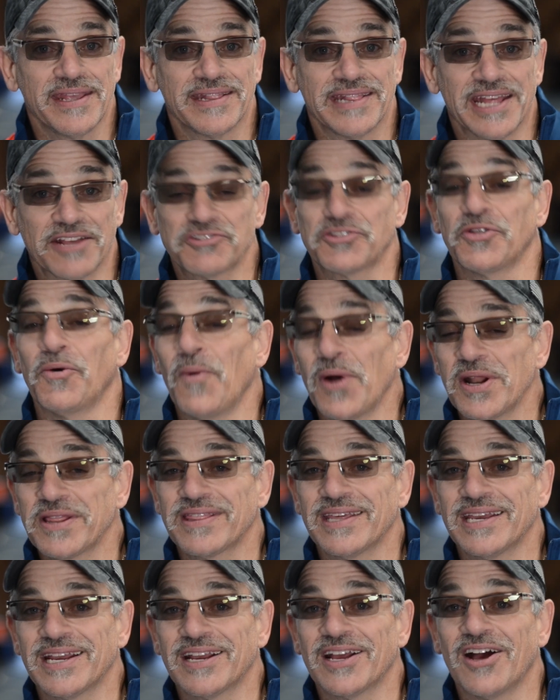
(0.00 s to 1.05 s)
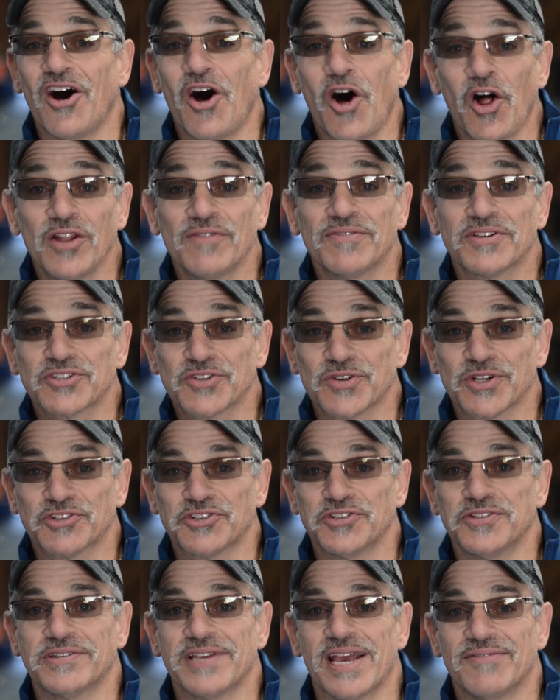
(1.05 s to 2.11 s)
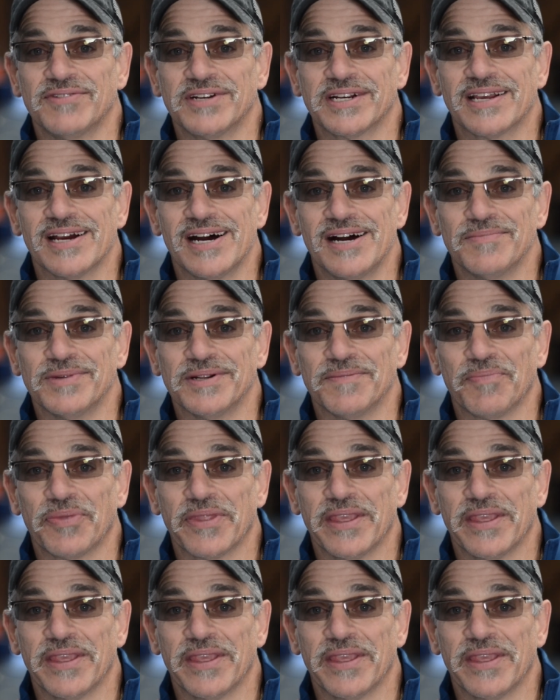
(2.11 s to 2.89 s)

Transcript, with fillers: That's the one thing all of us Christians have in common.